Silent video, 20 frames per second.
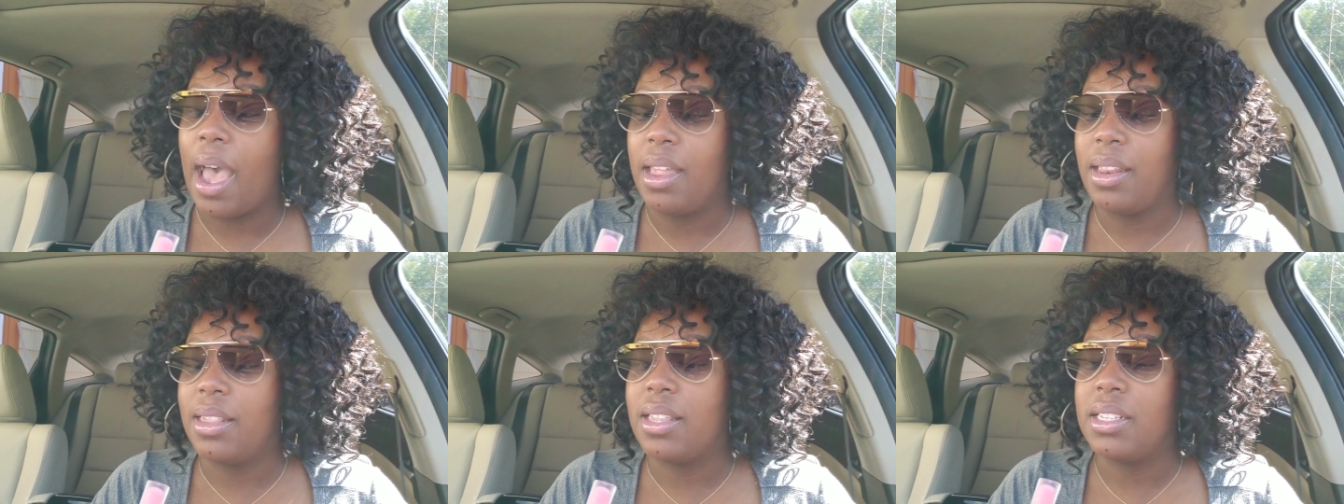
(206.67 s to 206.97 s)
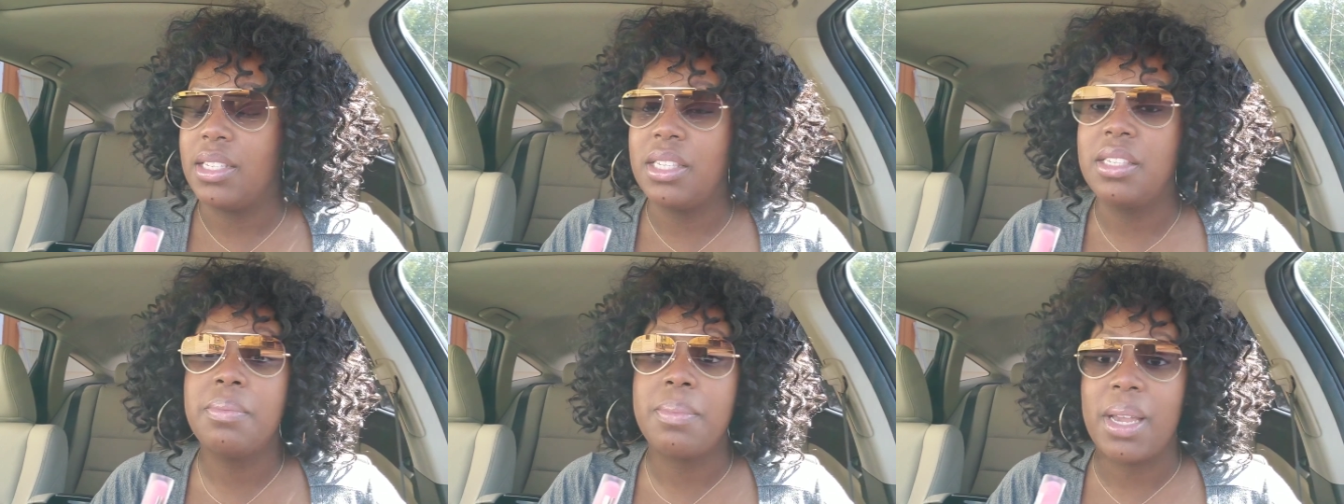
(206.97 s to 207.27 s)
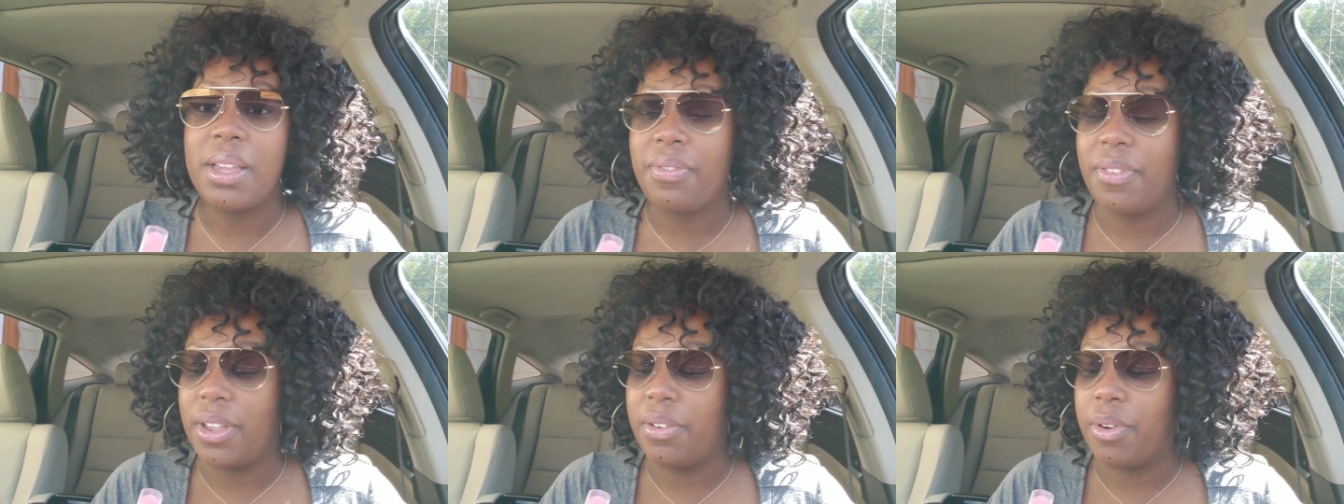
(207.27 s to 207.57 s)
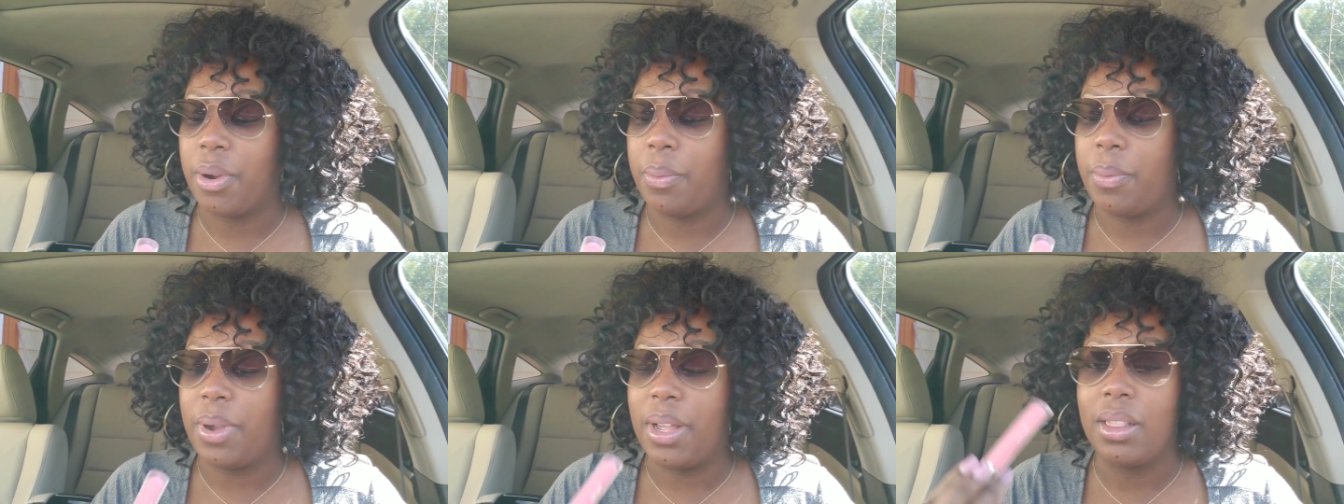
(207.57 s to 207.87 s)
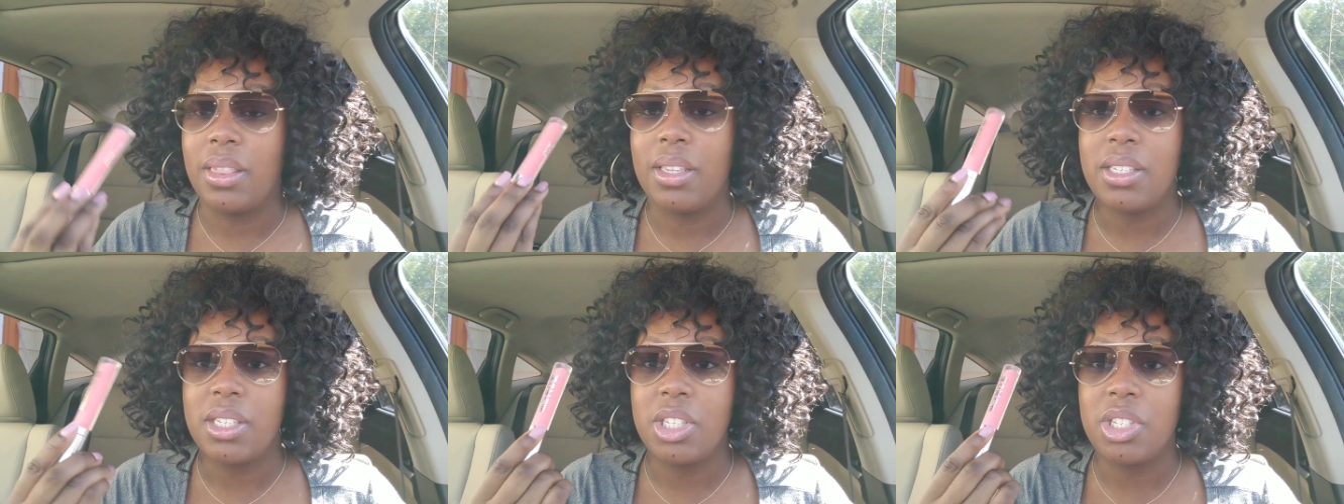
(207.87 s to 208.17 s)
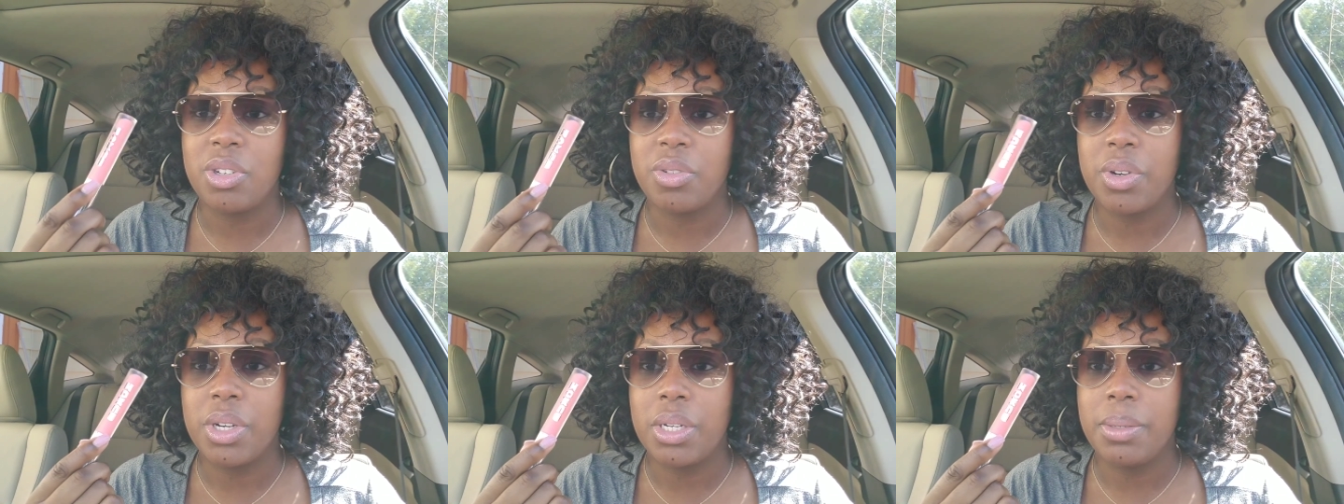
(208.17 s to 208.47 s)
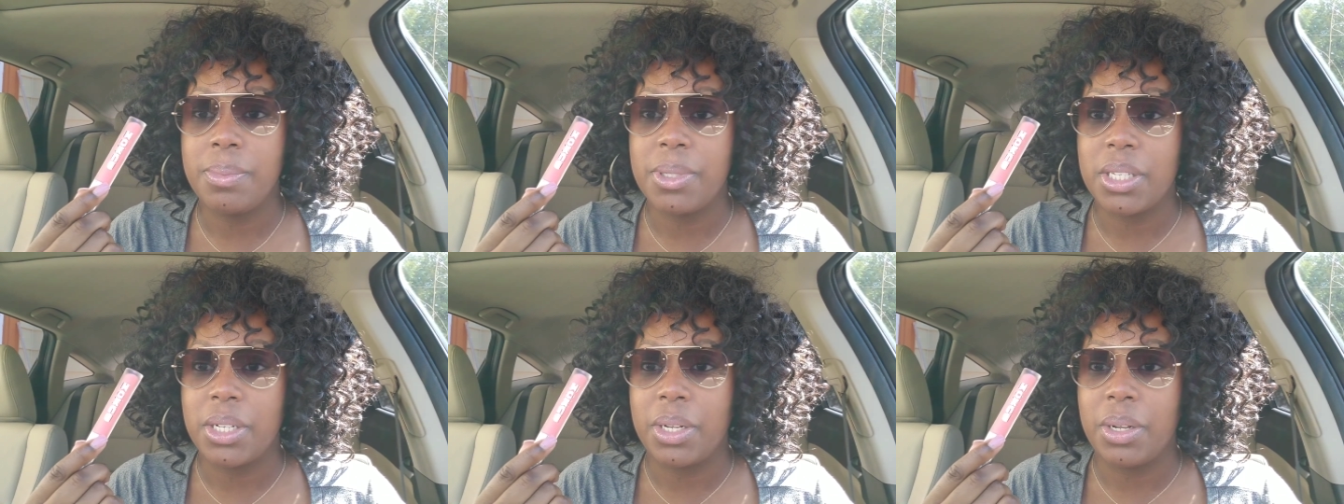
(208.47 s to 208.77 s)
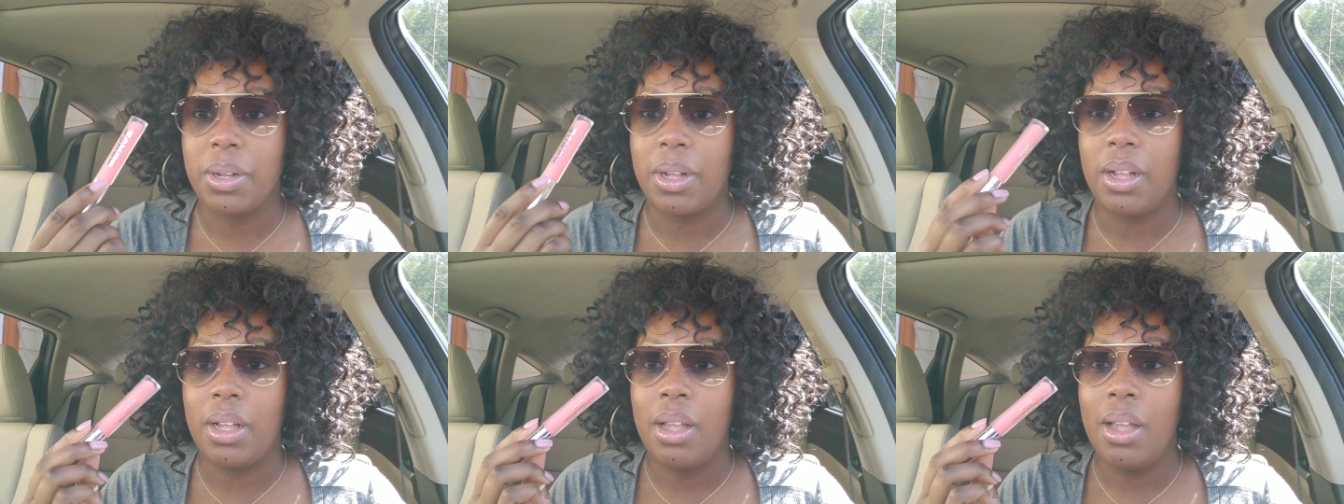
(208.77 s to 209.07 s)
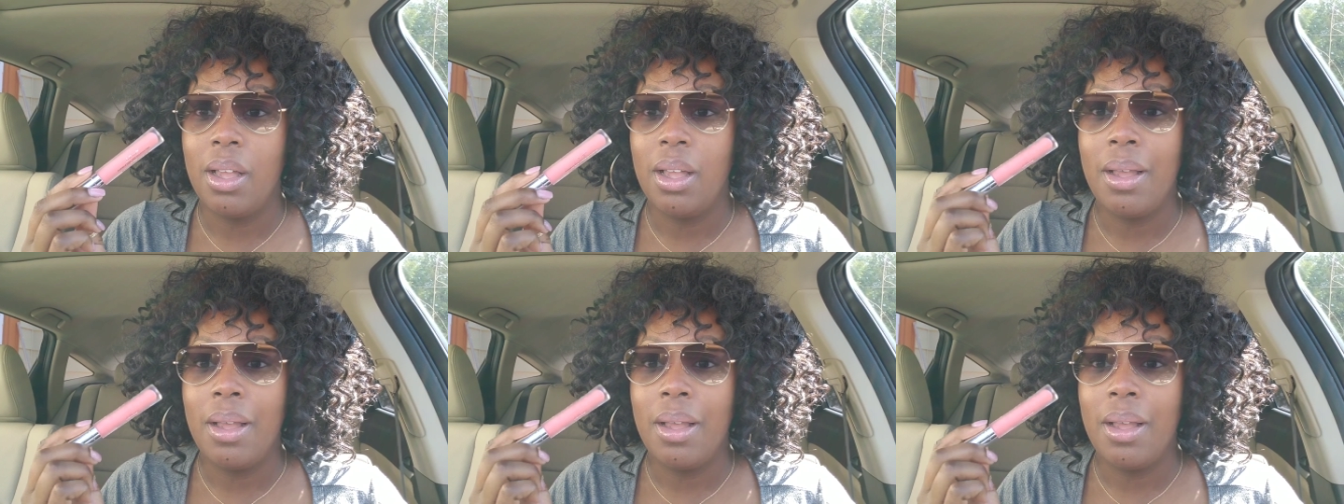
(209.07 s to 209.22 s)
This is my favorite one. This is Creamsicle.